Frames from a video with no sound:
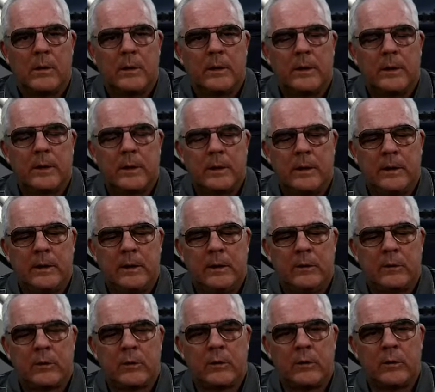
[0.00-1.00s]
King
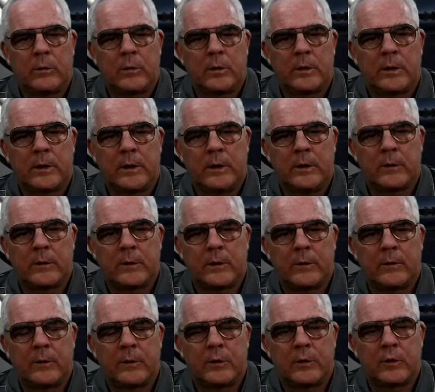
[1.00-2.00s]
e2, rook
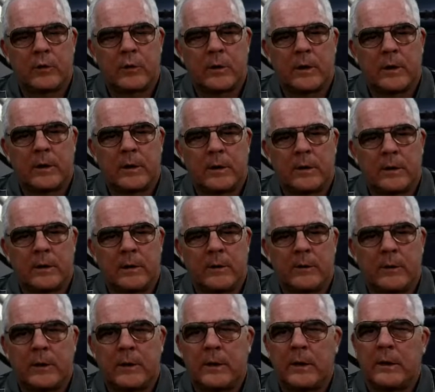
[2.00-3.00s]
e7, check, and now the
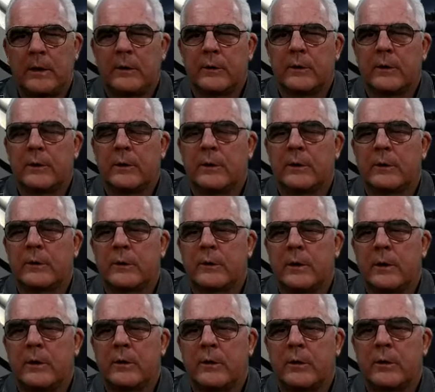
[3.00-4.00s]
king is in the
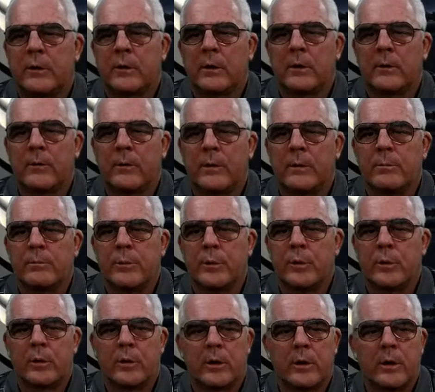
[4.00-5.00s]
center of the
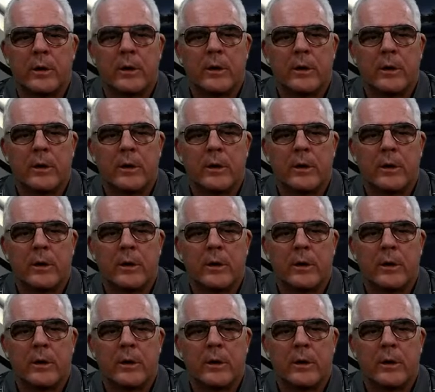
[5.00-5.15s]
board.